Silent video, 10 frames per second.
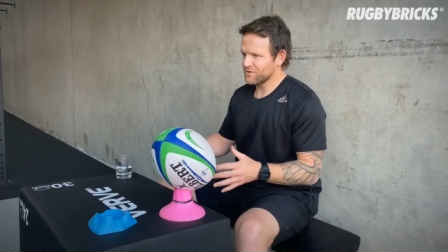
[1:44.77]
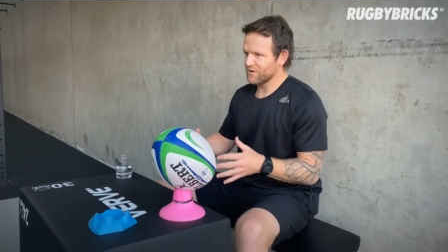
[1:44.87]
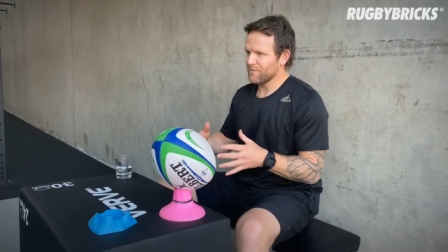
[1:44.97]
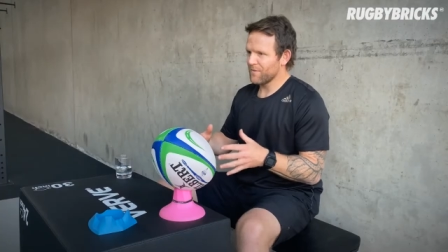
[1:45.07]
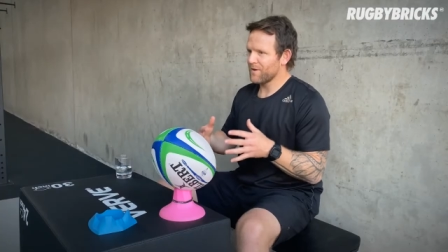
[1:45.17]
not
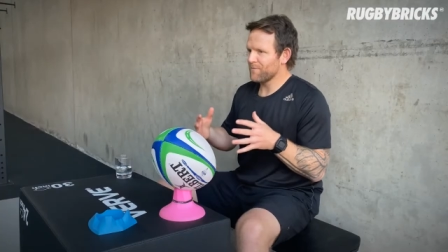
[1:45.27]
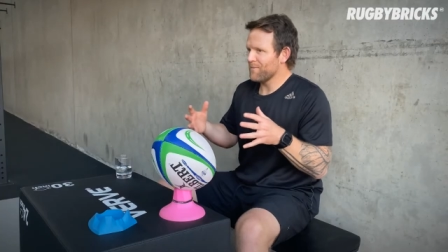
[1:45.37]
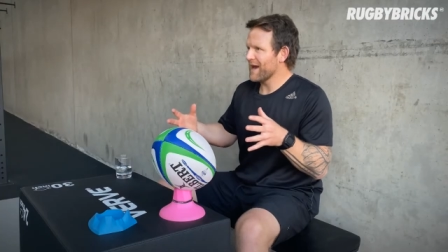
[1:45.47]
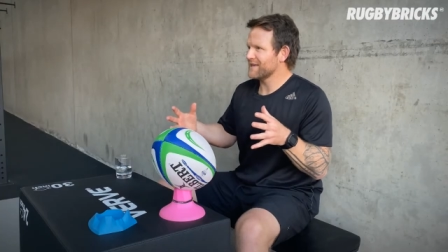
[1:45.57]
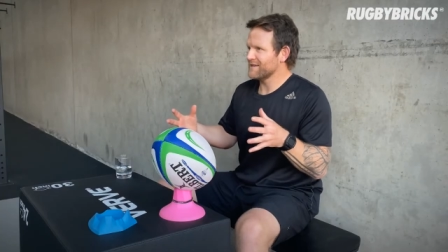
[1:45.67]
a, a,
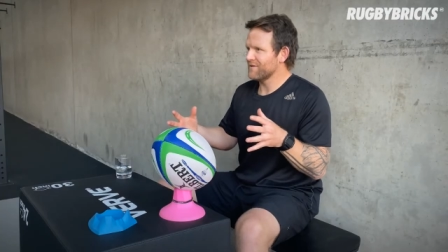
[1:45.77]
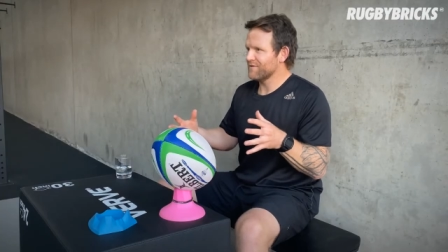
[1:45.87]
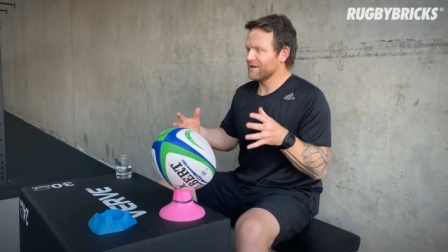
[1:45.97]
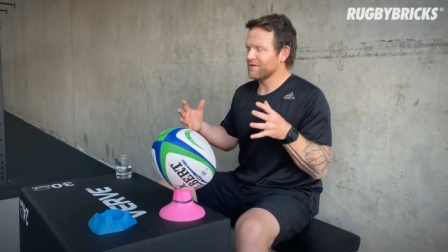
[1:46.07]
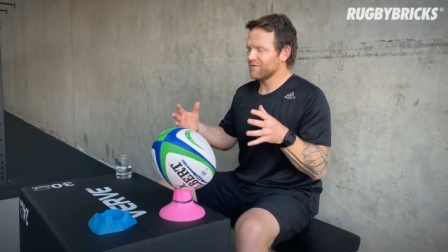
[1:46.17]
max
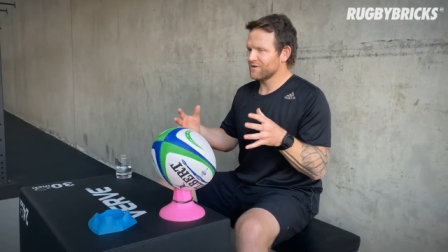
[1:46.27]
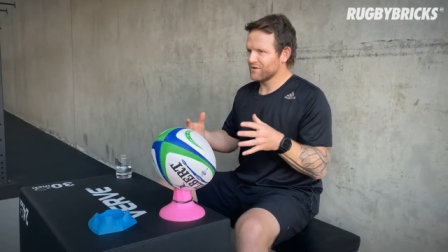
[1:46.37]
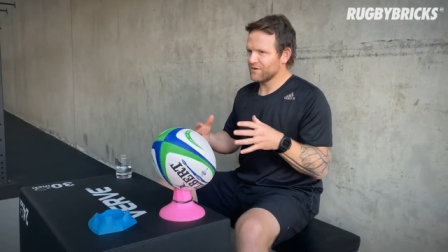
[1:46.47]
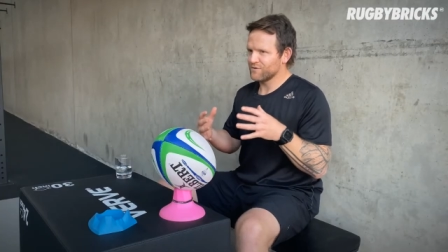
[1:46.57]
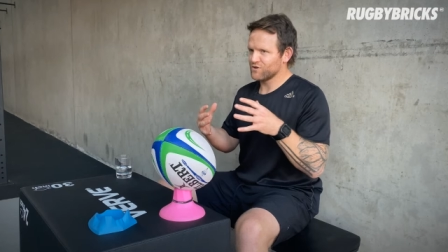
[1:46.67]
effort every
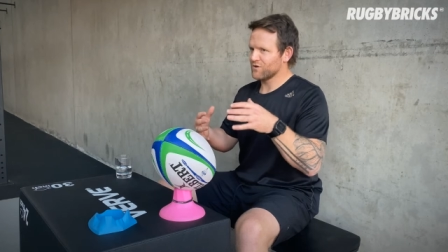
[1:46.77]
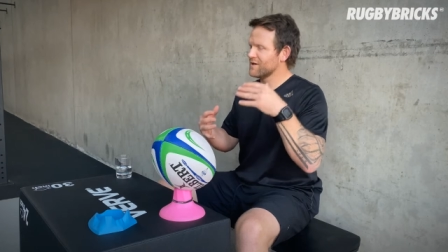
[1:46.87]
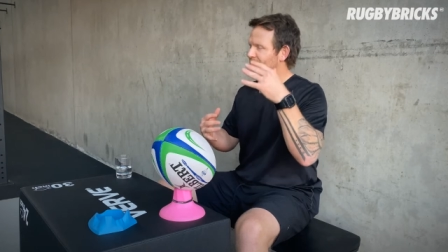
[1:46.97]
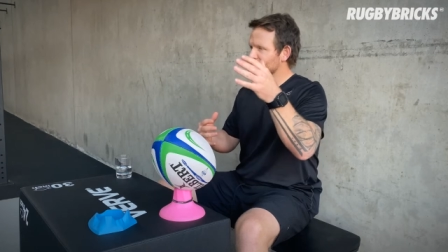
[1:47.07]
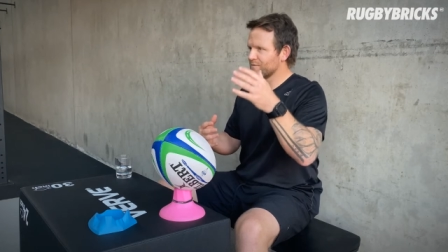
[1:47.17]
time to try
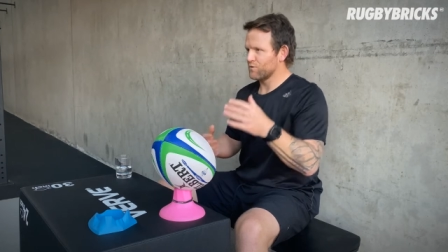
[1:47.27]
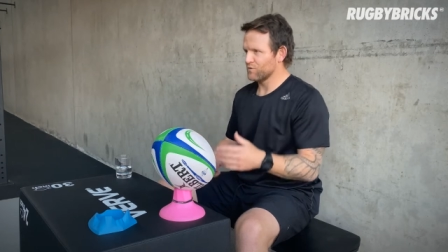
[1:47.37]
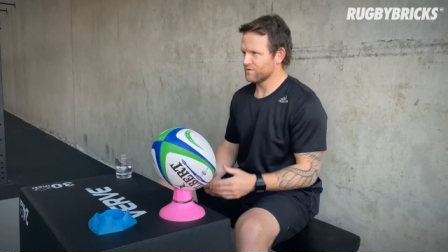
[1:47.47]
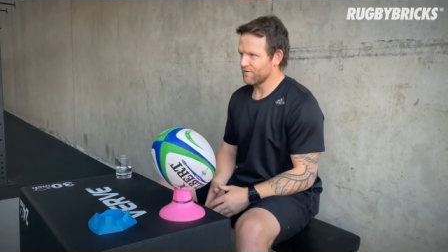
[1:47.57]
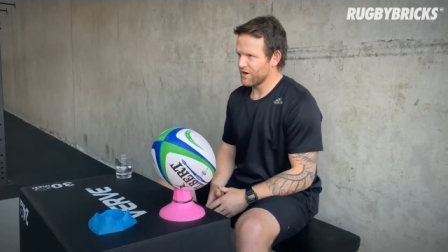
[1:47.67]
and kick the ball
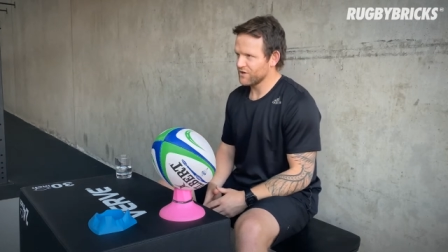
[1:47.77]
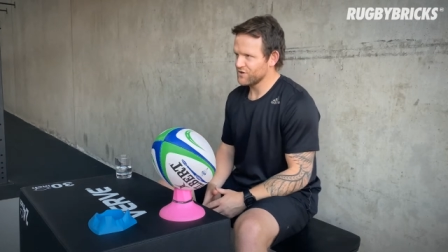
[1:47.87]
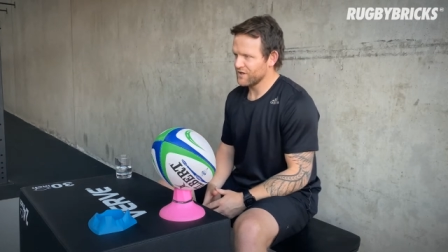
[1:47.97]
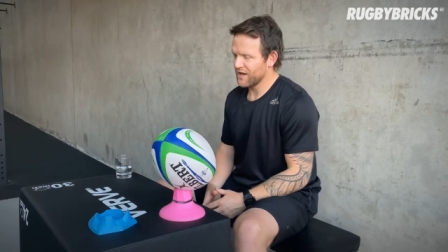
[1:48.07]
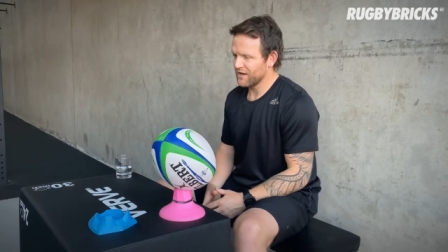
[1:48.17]
as far as
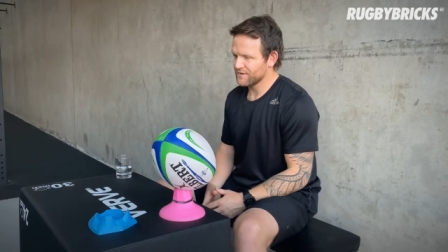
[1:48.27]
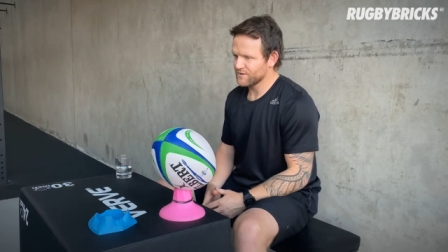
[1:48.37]
you can.